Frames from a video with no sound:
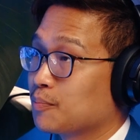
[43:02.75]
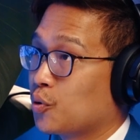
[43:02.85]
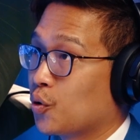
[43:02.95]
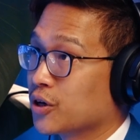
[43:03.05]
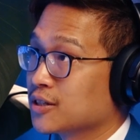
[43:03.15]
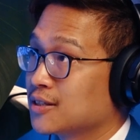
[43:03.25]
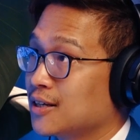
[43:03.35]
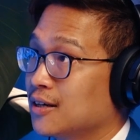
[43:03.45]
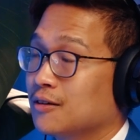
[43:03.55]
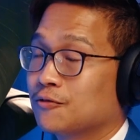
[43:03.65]
supports
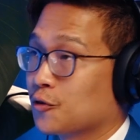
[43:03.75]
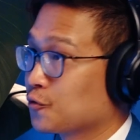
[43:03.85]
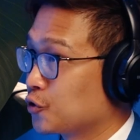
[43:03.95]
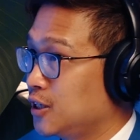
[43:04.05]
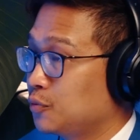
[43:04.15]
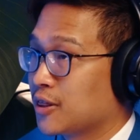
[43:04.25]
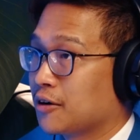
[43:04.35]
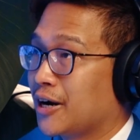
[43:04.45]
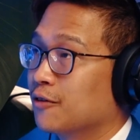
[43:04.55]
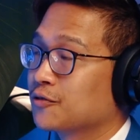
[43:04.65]
for free with
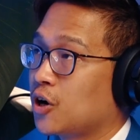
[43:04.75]
their health